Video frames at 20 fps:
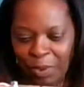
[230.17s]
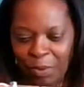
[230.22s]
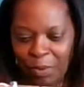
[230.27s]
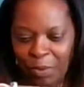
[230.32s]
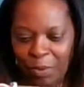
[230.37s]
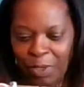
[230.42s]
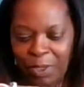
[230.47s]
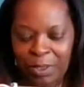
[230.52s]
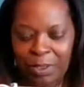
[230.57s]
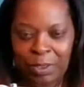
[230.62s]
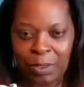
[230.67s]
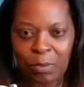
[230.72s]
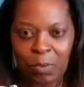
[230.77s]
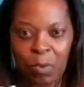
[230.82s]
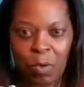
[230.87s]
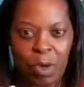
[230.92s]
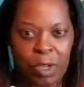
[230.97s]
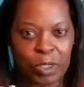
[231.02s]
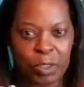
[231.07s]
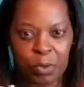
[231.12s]
What is it?
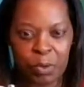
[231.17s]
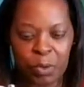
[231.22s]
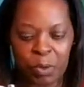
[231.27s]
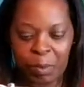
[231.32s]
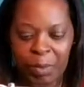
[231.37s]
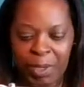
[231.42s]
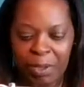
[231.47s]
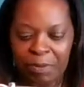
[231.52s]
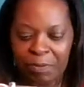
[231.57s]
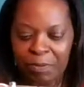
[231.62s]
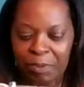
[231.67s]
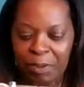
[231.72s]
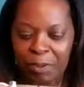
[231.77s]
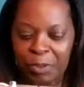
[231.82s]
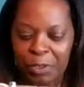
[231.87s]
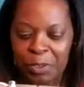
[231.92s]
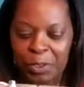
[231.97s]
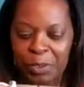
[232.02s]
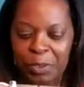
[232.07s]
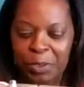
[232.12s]
Wardrobe
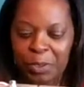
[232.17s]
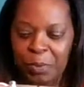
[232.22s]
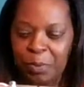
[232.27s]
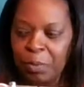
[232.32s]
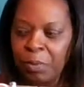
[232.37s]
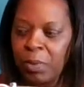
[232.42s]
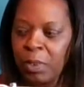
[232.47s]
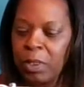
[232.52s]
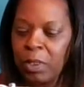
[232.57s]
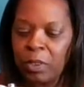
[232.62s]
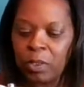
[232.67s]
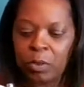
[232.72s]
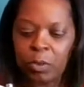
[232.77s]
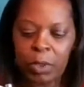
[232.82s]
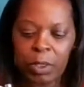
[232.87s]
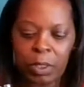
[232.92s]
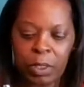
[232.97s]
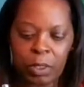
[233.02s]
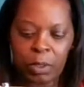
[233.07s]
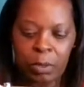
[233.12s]
malfunctions. We're
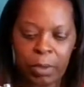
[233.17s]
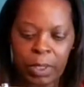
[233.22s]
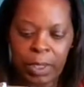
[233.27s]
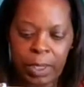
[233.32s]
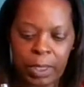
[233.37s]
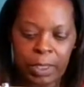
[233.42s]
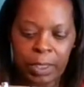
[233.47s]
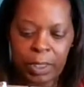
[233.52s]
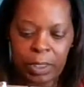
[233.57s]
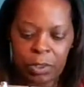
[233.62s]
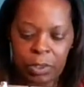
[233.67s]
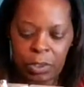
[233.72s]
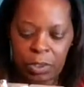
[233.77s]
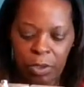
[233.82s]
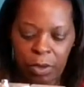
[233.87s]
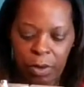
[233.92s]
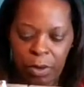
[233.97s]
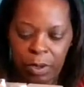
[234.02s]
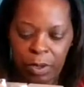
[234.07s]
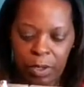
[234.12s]
going to go ahead and get
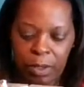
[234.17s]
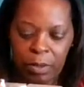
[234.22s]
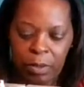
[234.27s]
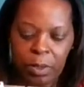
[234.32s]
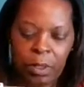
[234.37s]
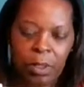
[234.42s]
started.